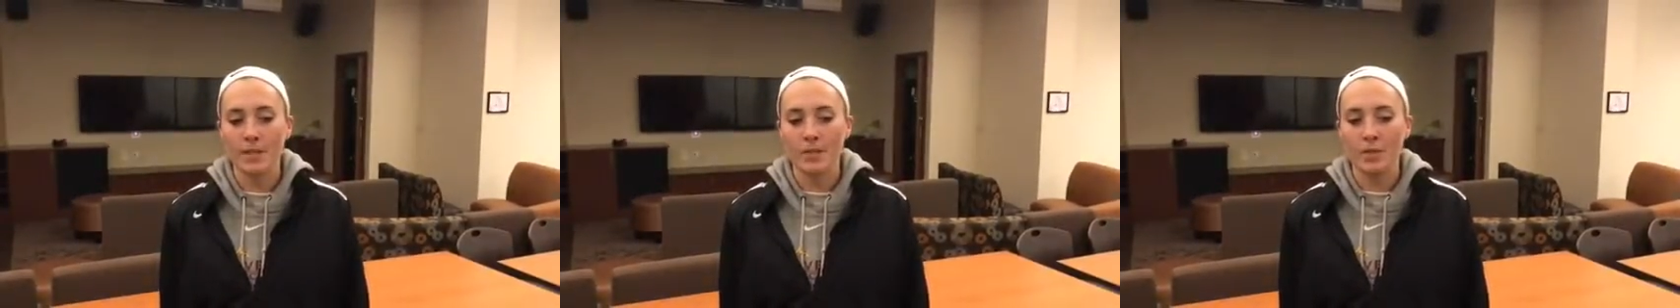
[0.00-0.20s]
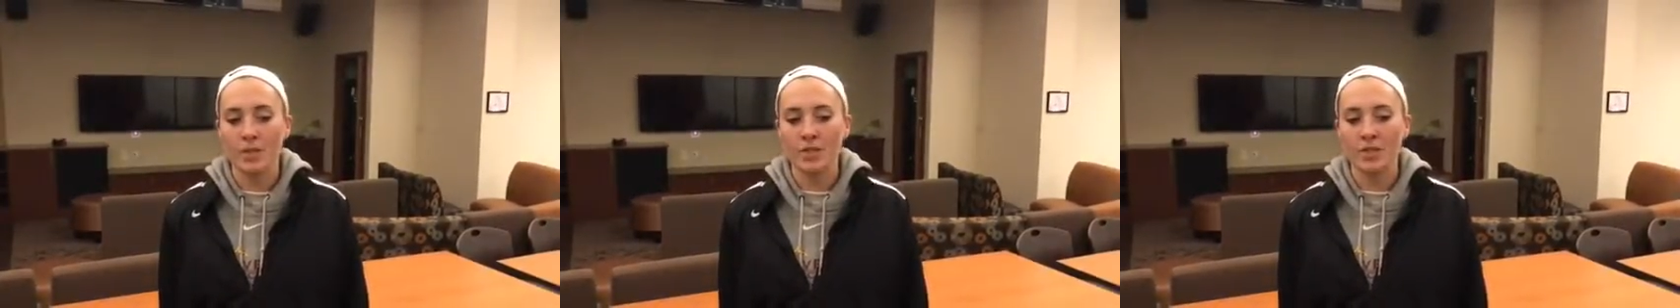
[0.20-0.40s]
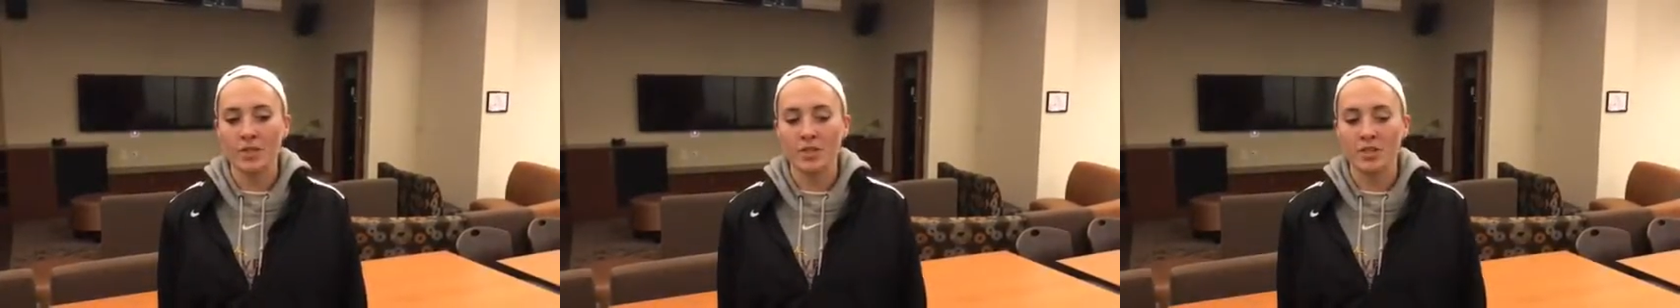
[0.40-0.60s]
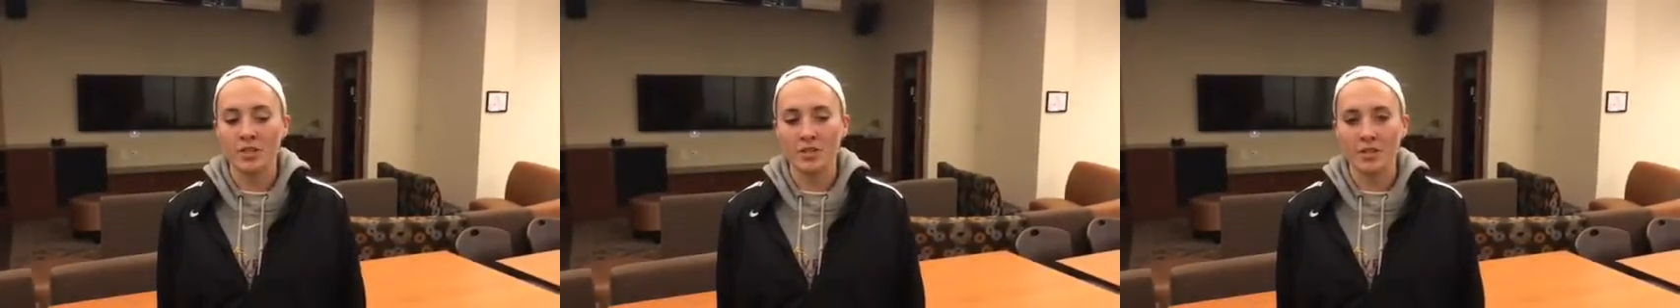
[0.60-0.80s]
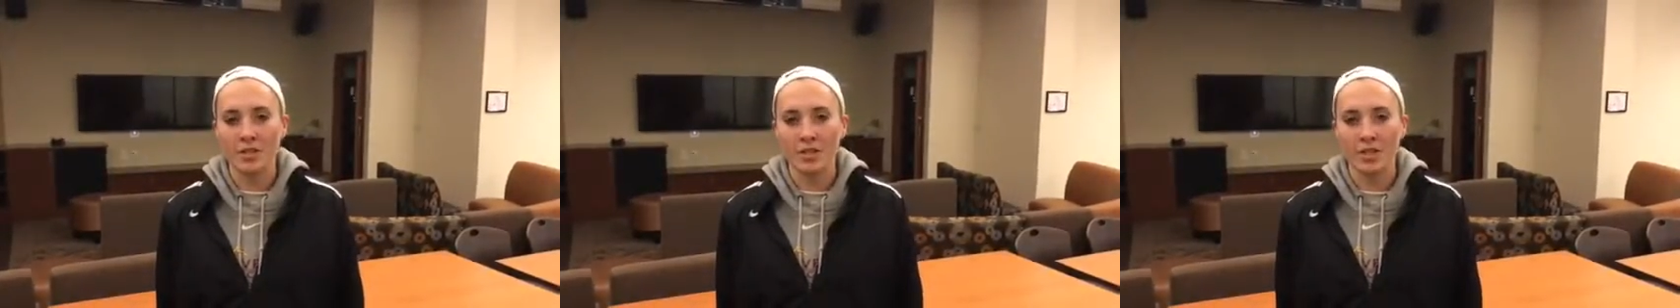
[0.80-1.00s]
which
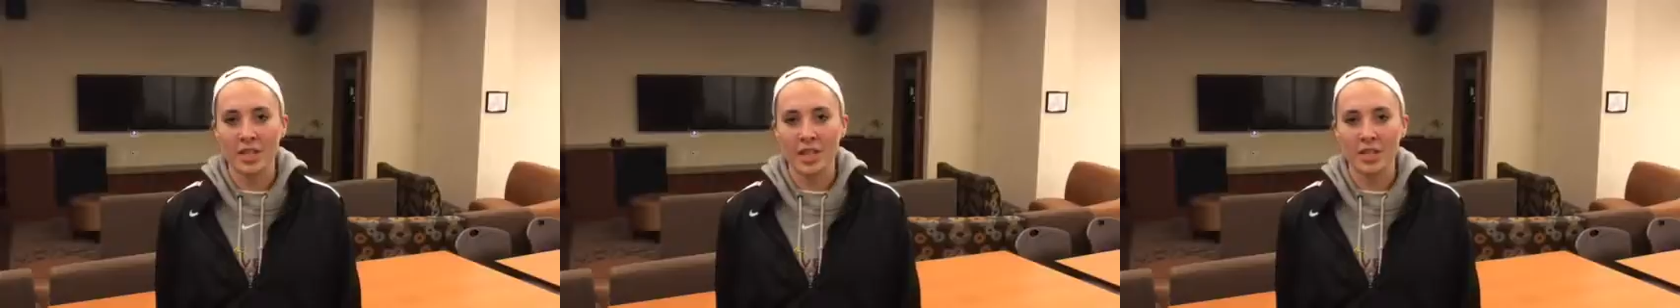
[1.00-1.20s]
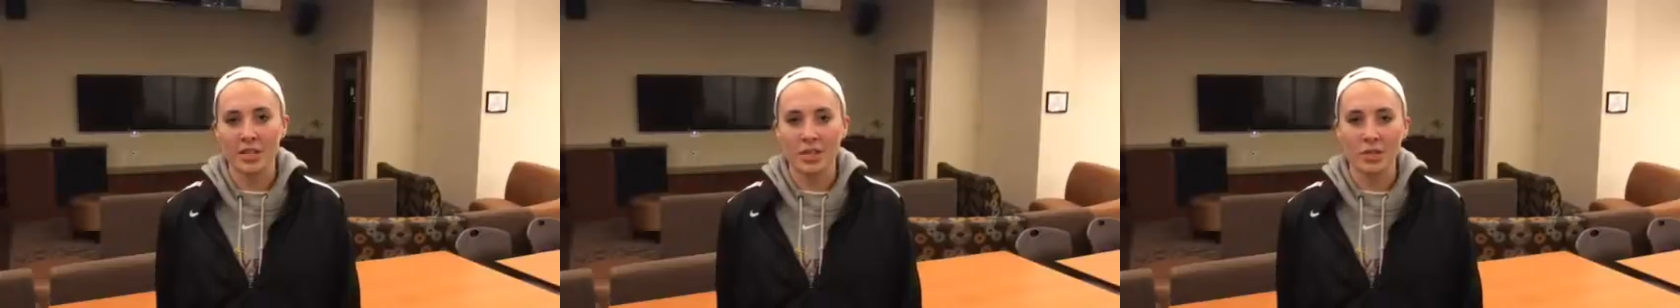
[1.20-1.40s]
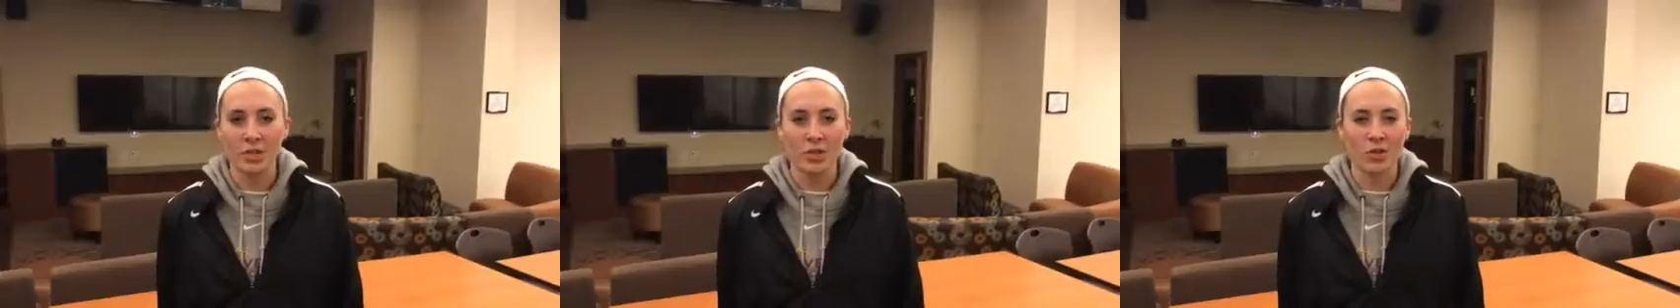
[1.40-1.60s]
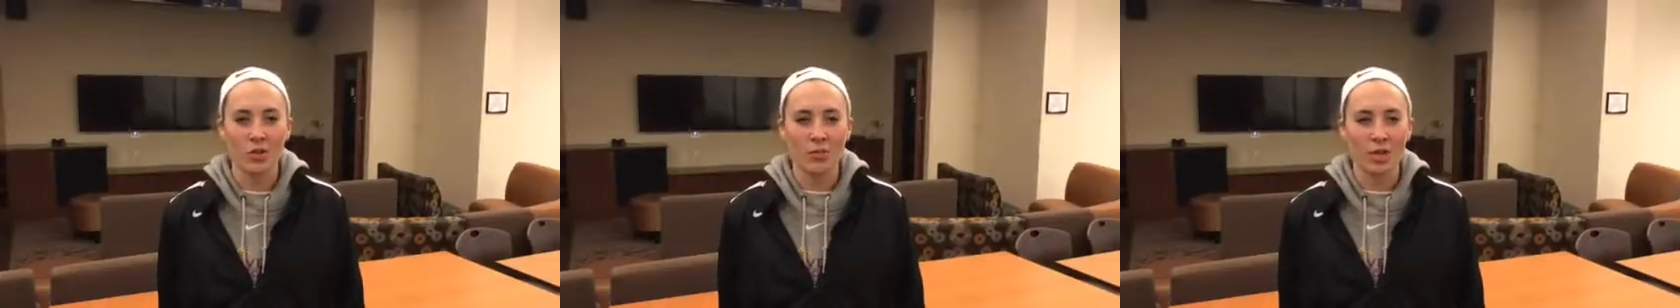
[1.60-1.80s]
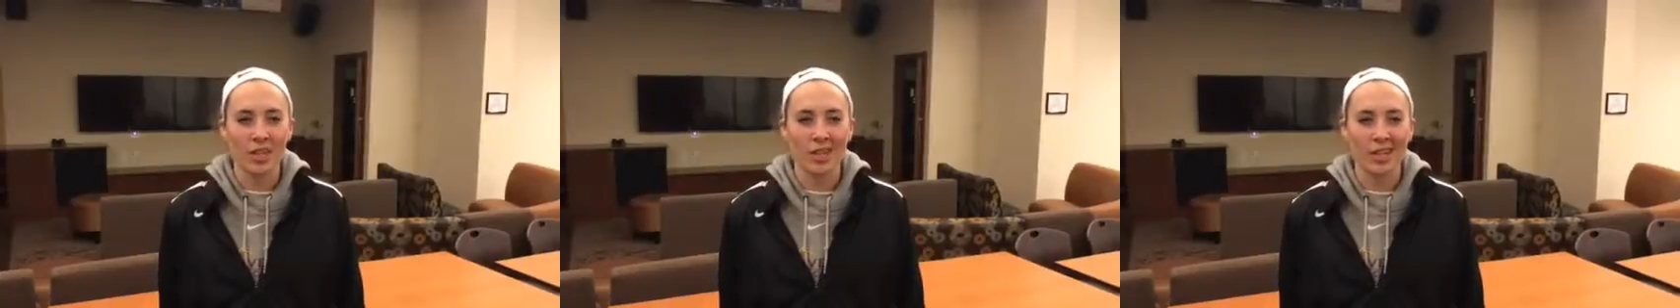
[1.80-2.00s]
things that we don't
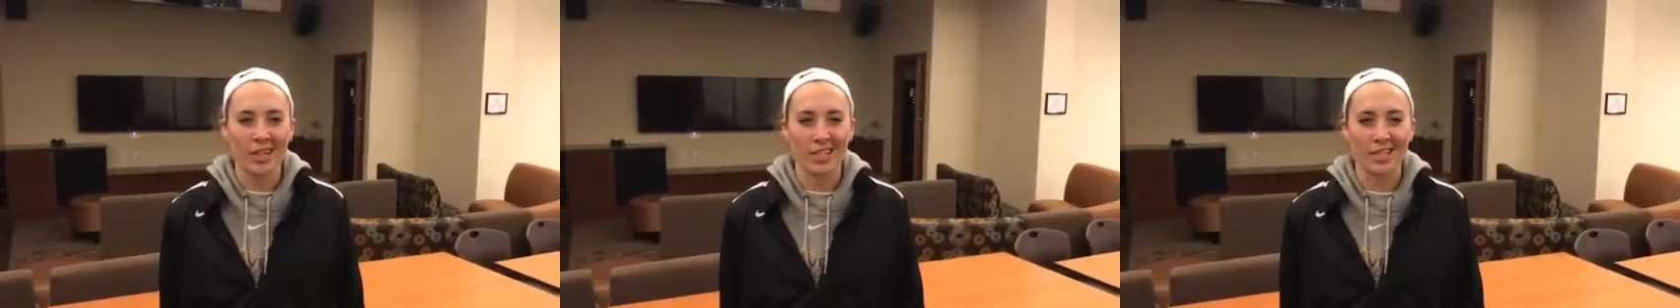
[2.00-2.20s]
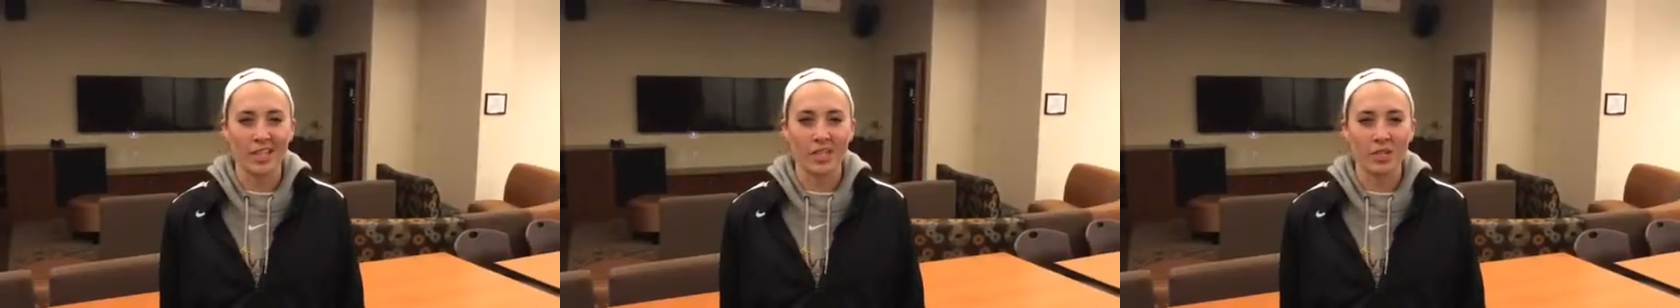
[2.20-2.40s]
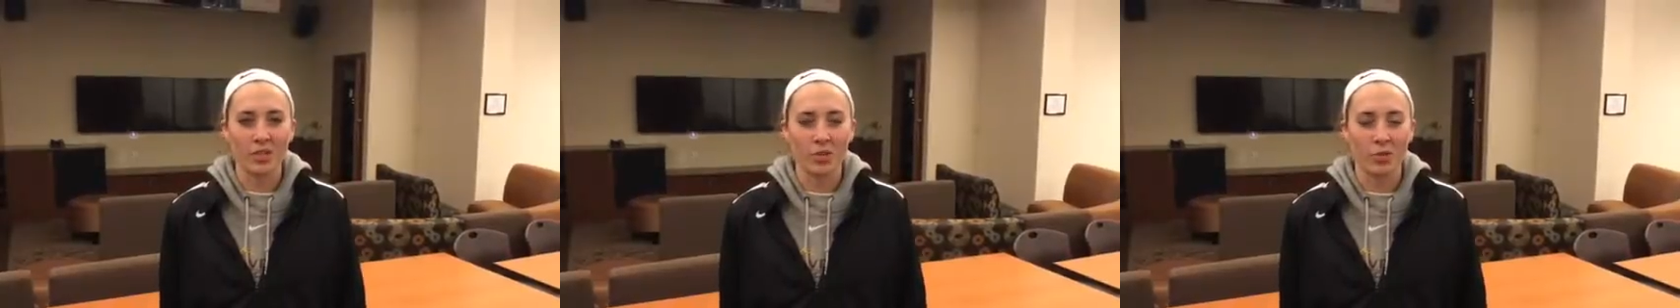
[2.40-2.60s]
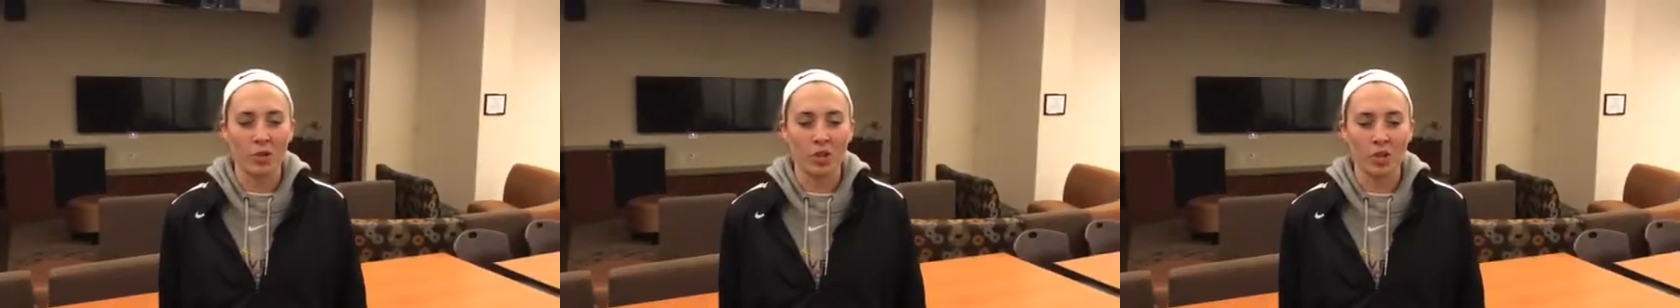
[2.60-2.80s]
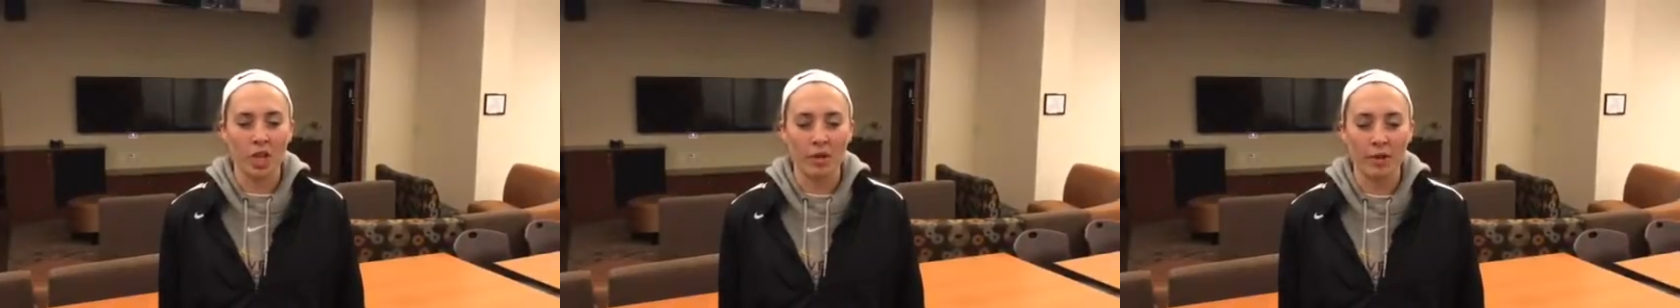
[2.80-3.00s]
normally, like I said, don't normally
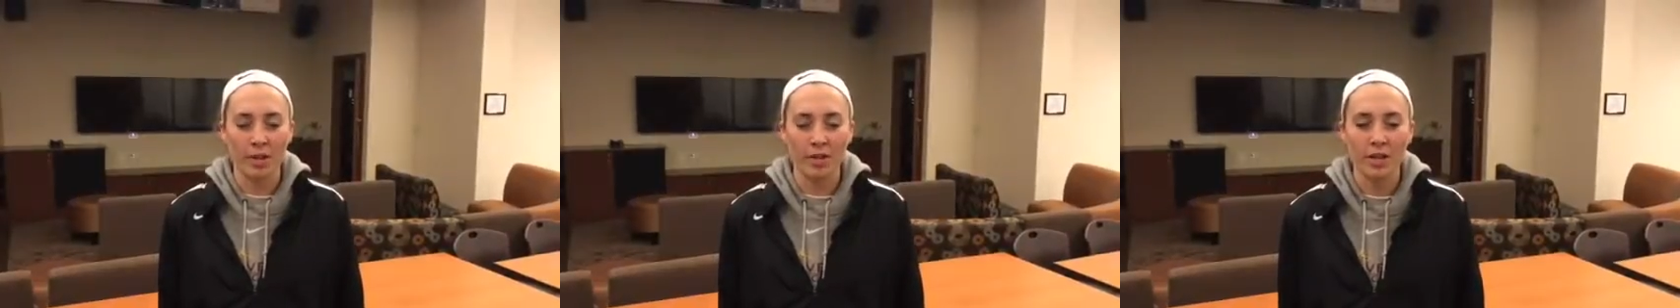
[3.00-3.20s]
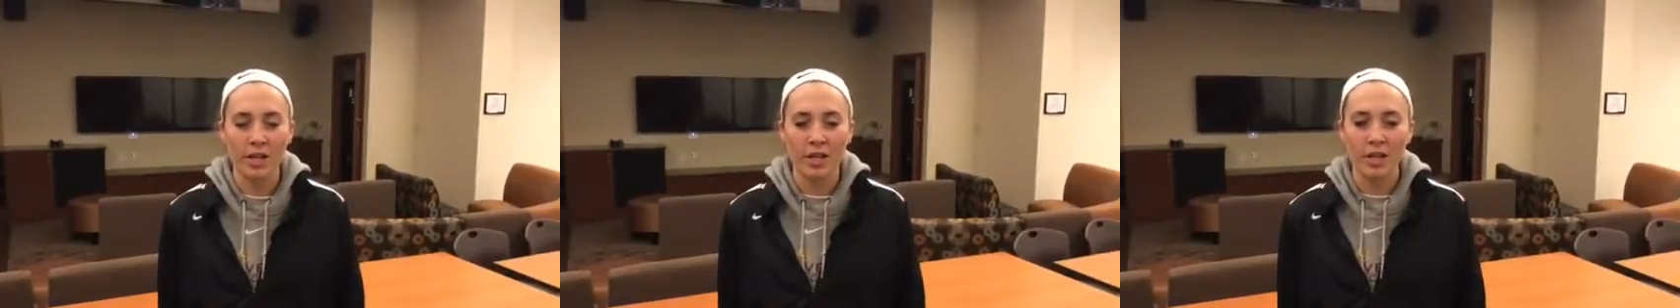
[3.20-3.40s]
talk about.